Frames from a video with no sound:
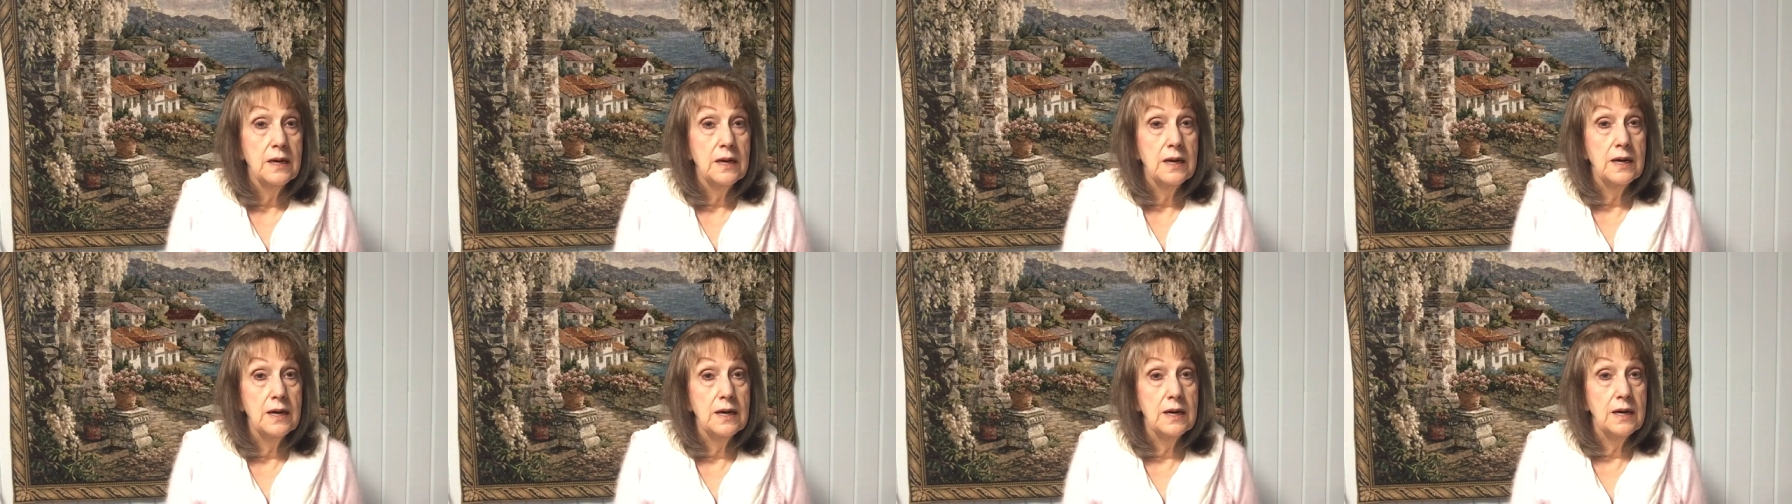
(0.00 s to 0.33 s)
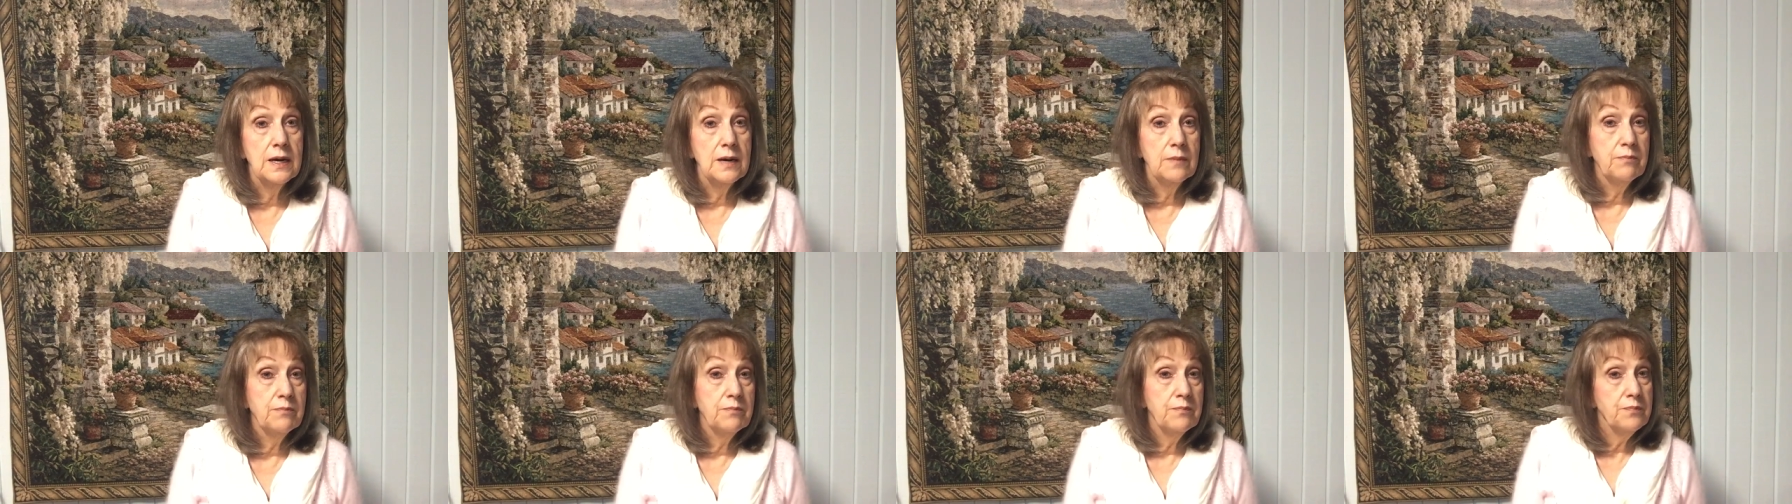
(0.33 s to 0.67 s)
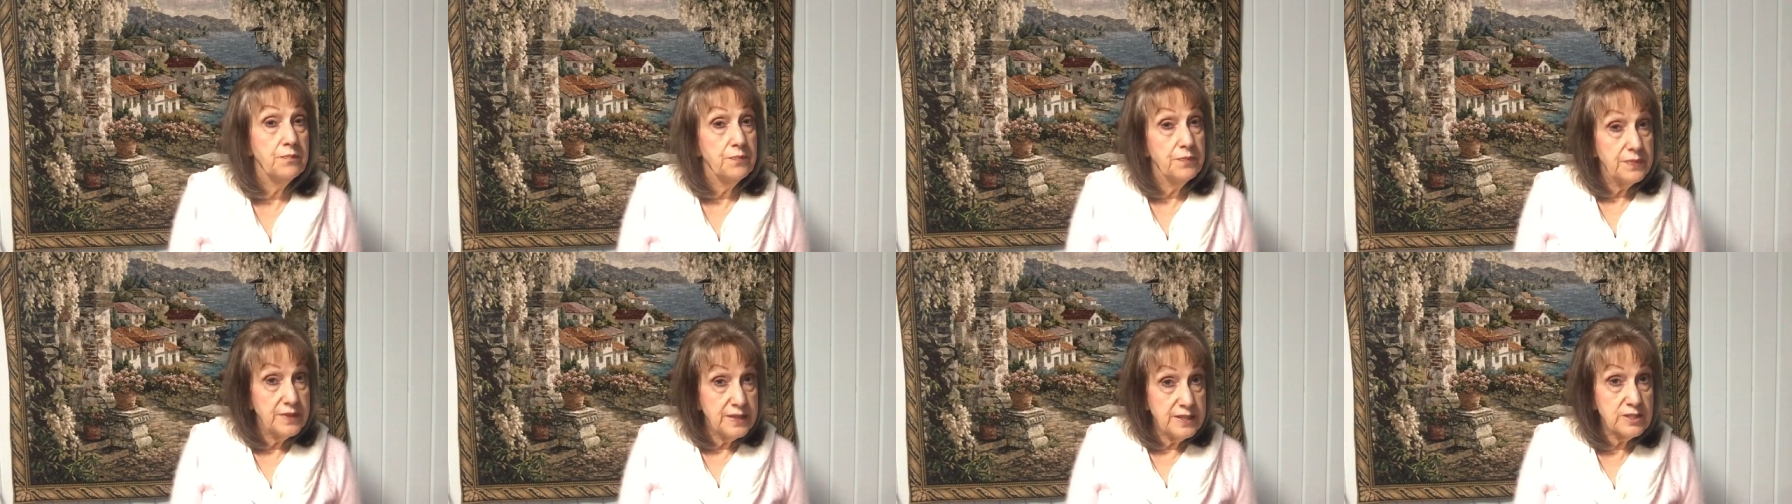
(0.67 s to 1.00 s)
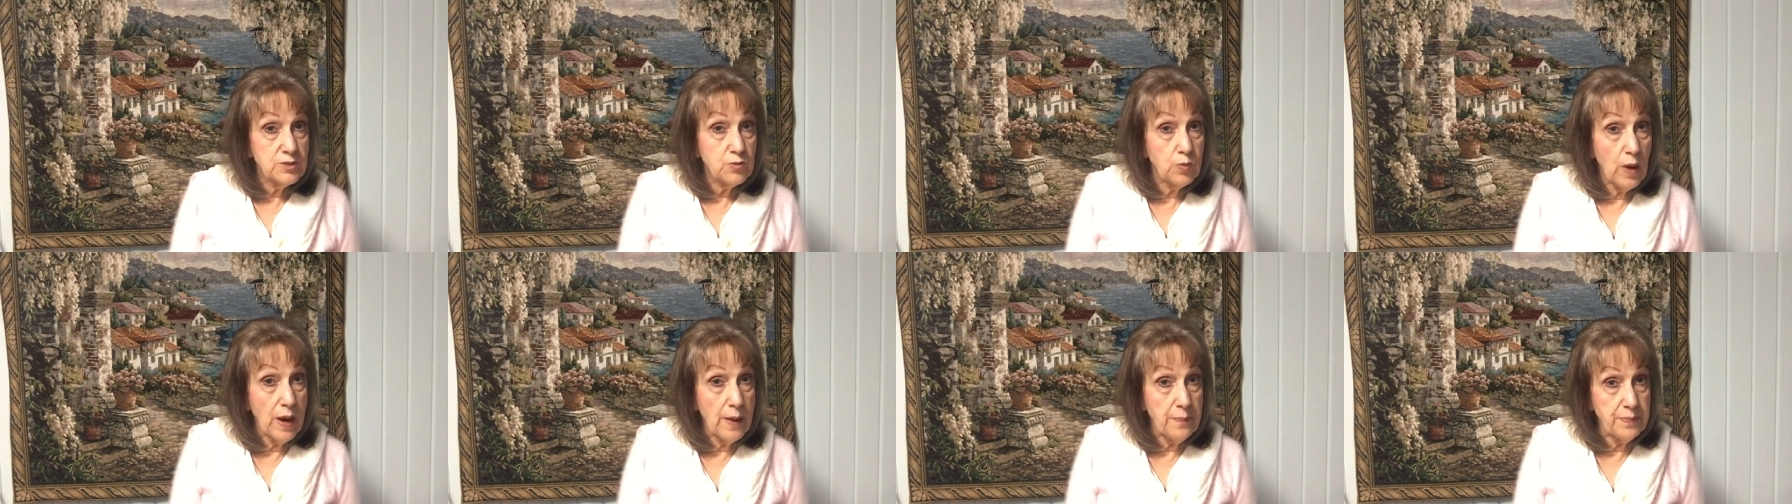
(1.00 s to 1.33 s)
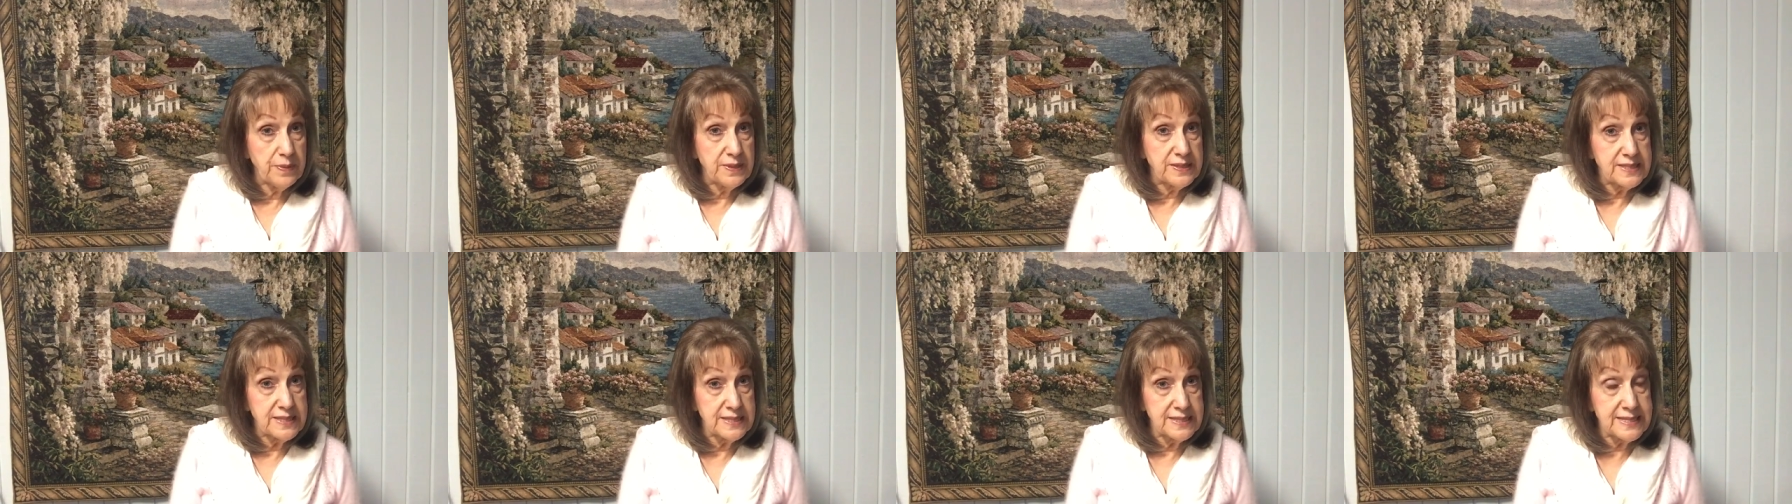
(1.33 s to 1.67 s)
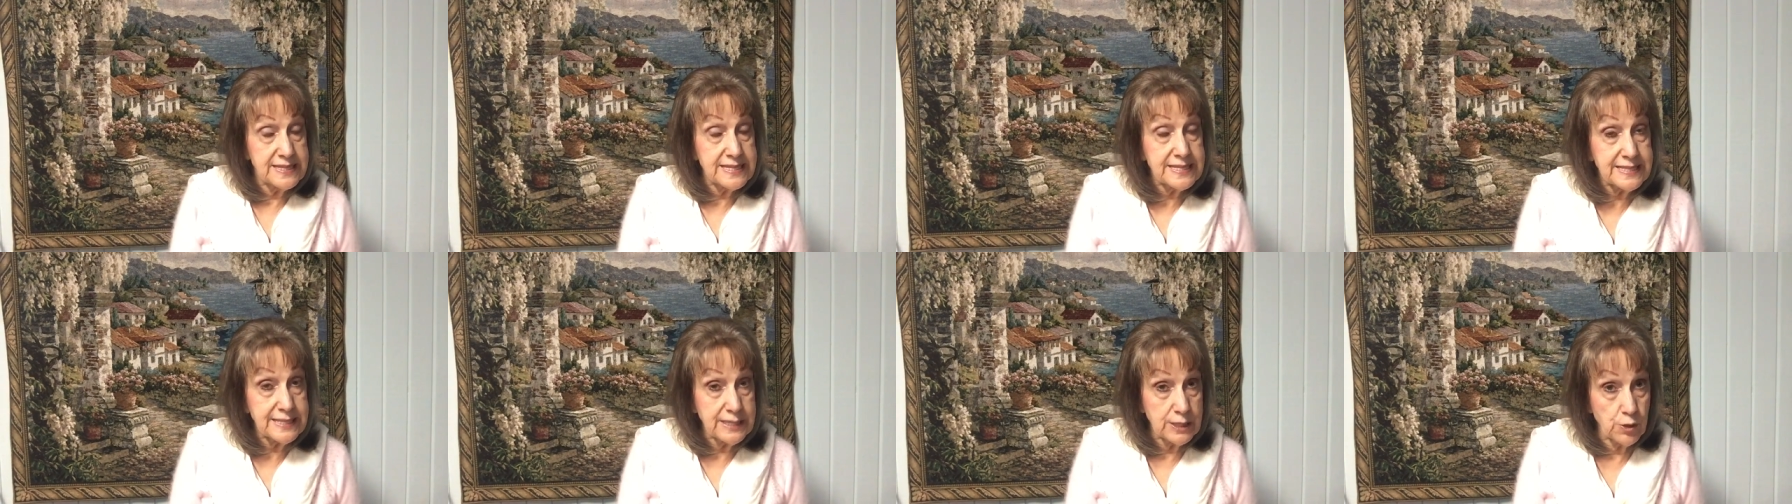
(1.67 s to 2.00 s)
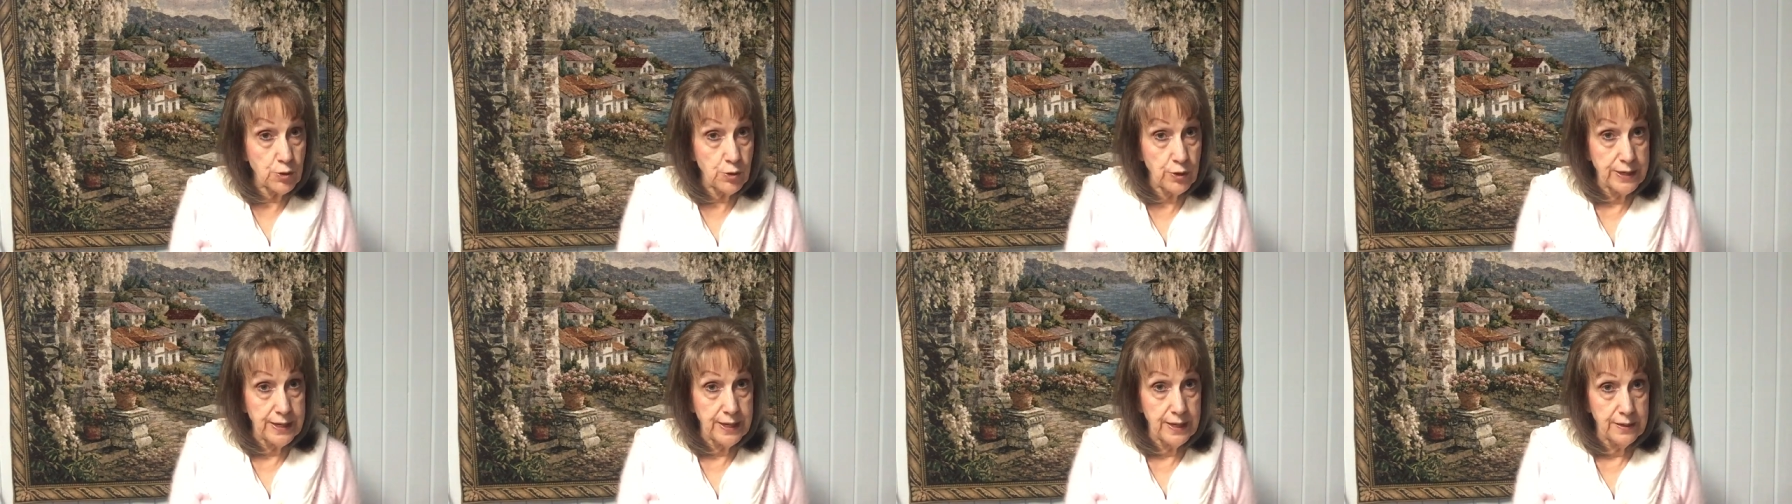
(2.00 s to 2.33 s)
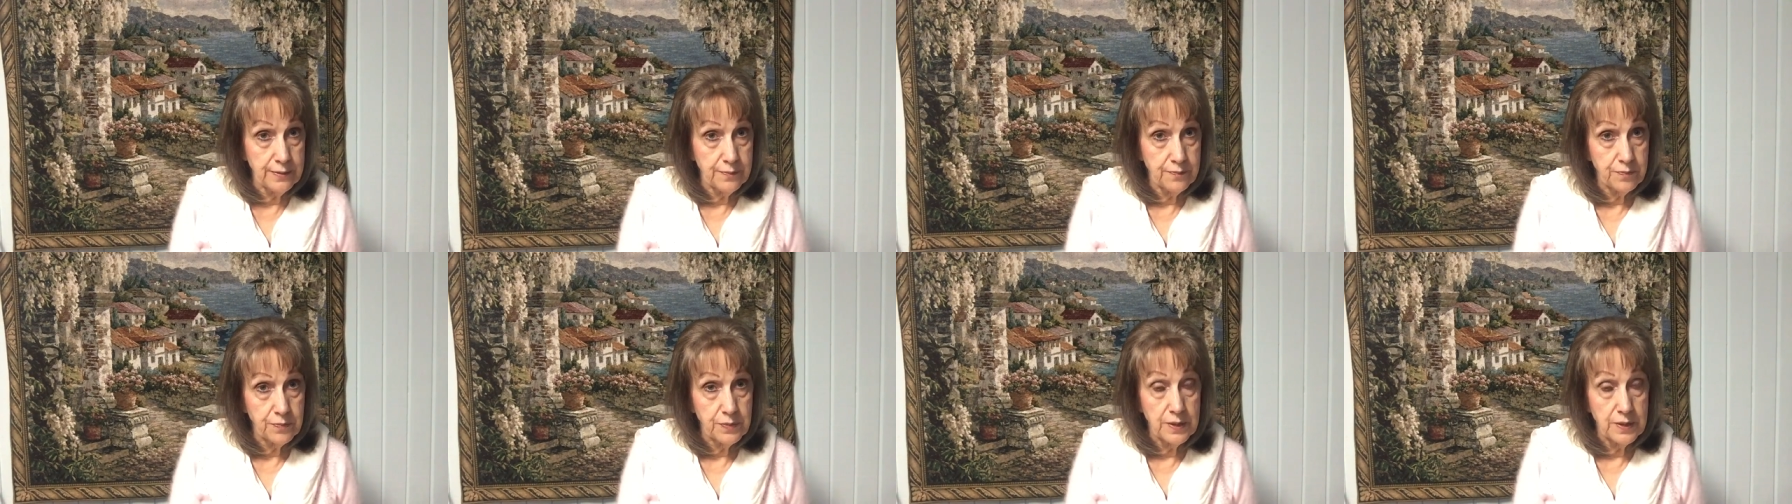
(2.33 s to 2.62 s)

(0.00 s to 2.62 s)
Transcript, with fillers: um, these weapons in Syria.